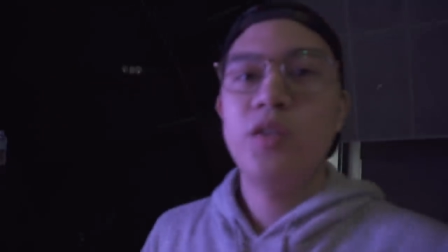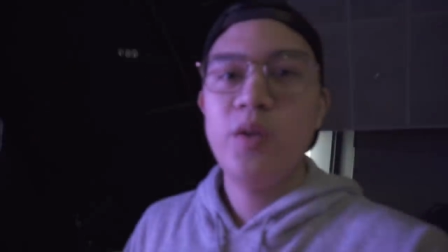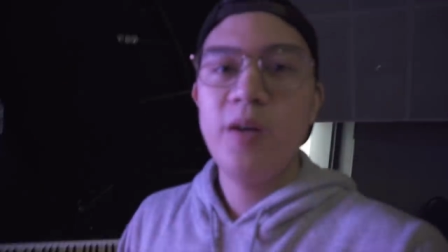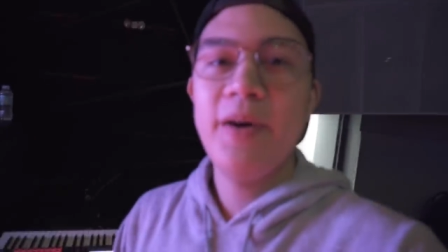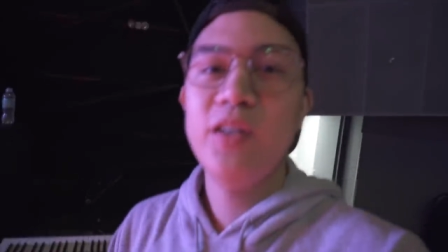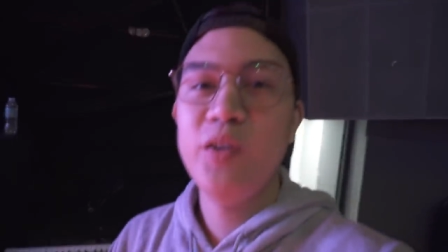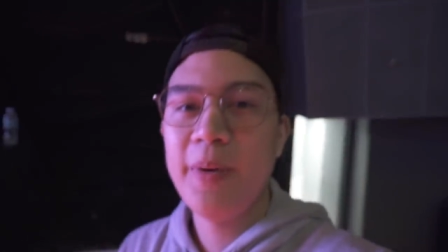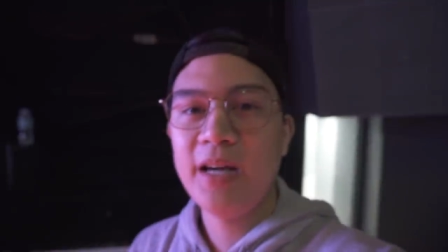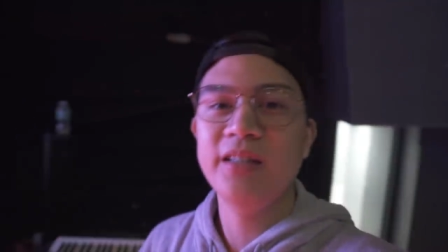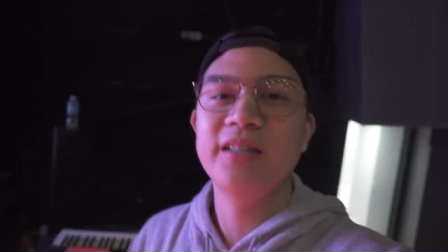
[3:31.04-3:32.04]
So we're about to
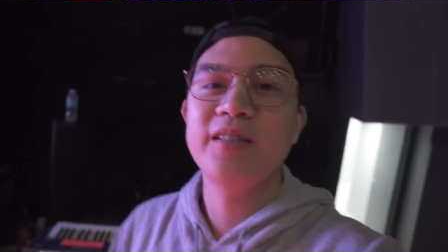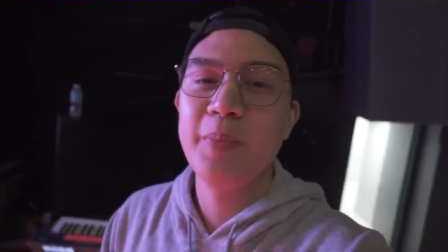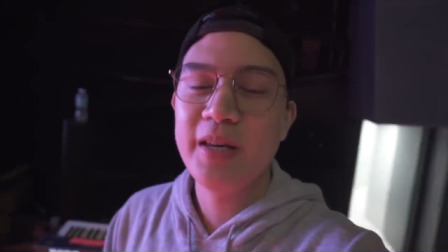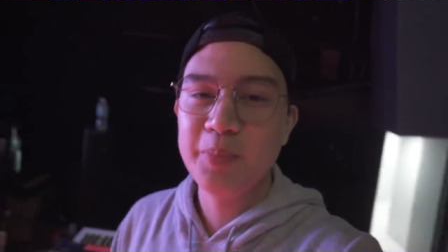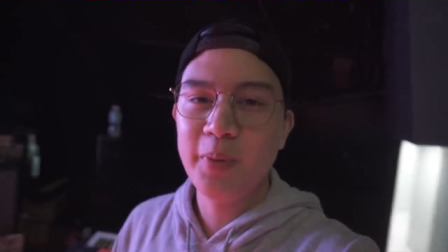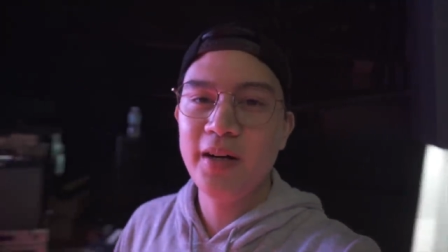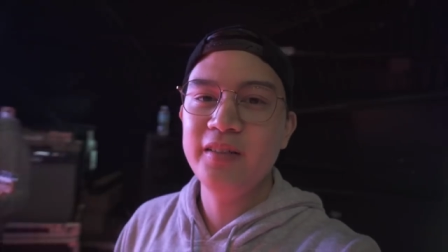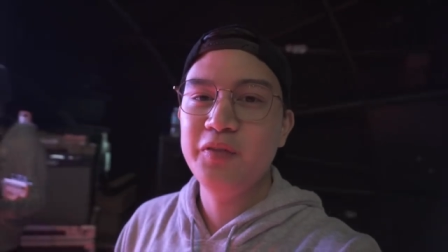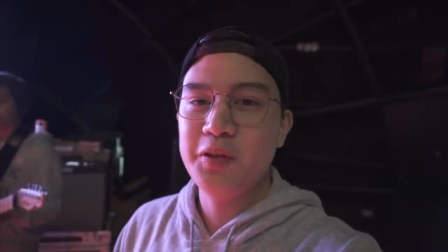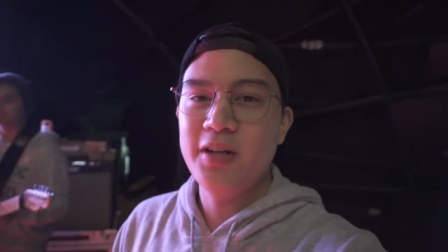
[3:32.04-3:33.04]
practice best
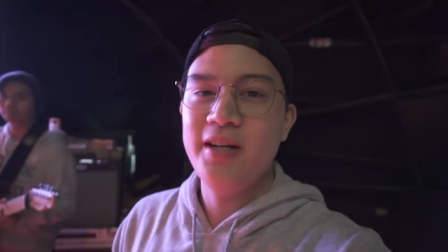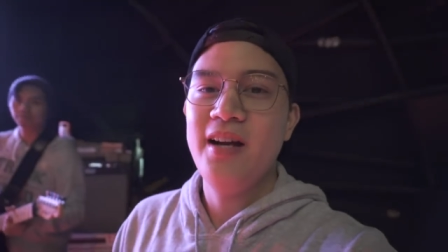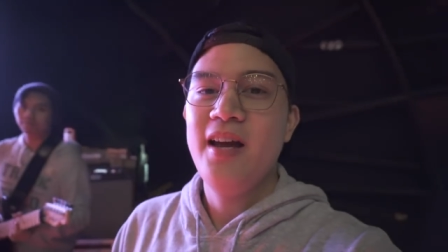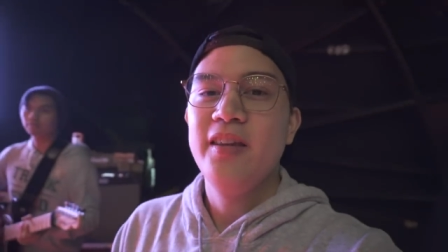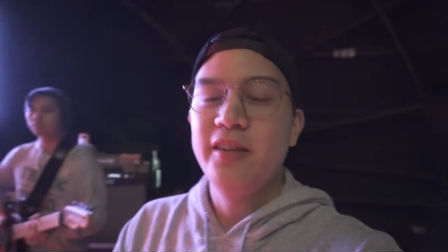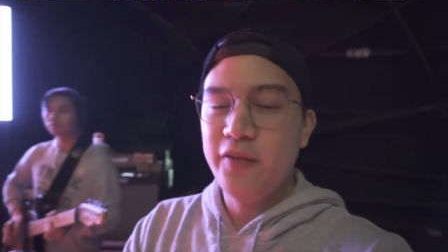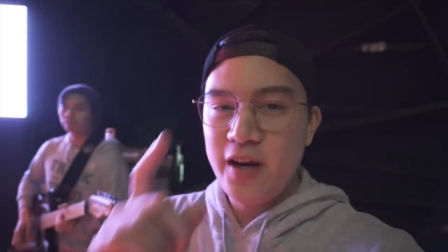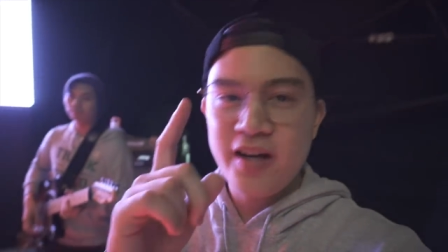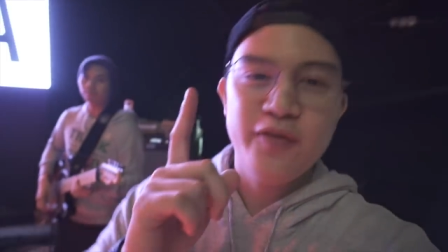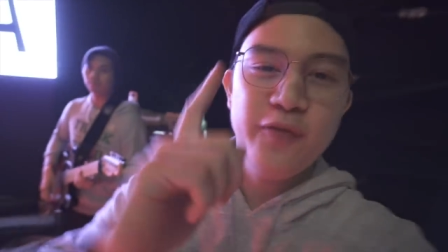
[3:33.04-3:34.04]
part for the
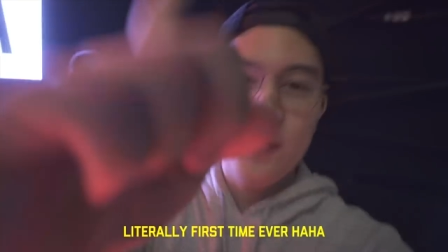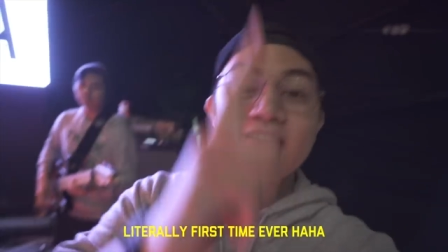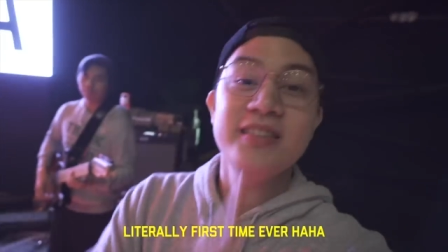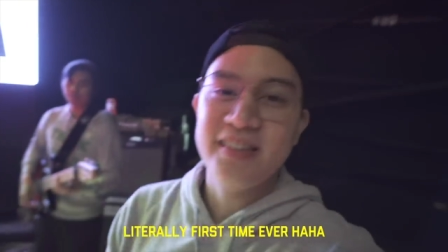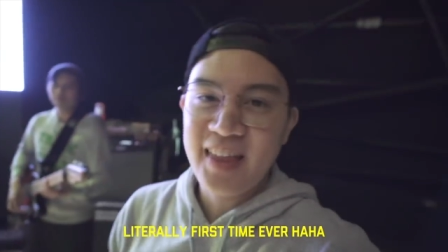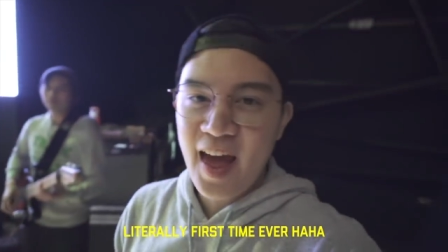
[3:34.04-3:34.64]
very first